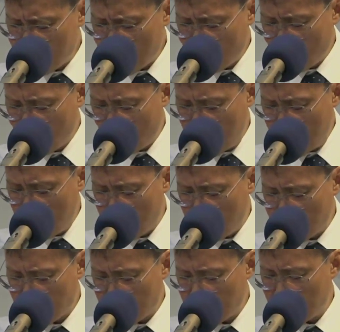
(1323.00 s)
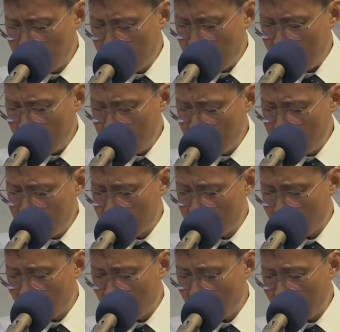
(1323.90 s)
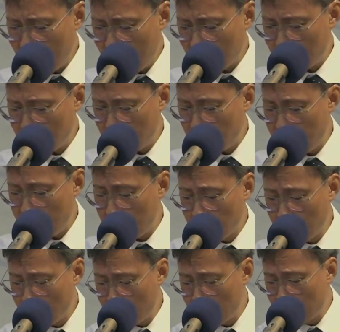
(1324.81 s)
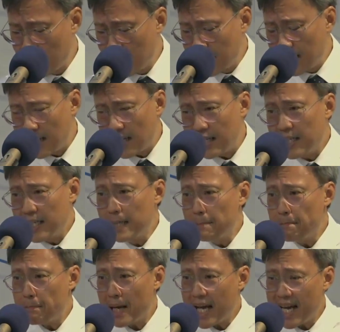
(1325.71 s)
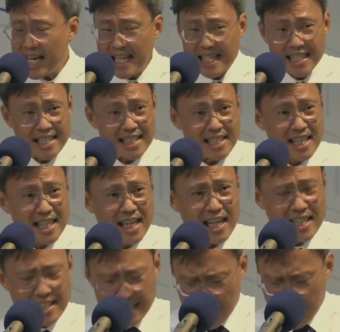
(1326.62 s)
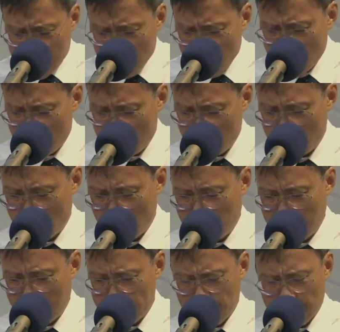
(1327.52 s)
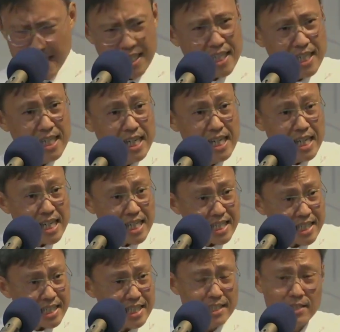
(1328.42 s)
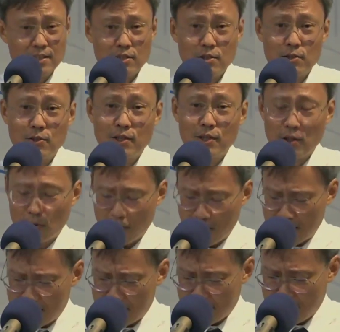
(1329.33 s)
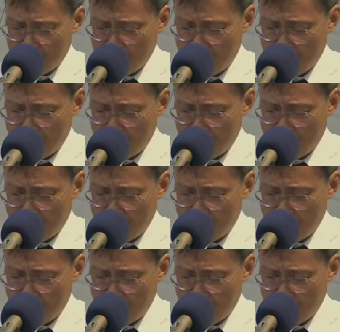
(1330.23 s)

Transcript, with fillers: our grief as a evidence of our lack of faith. No, he pays attention to them. He listens to the cries of our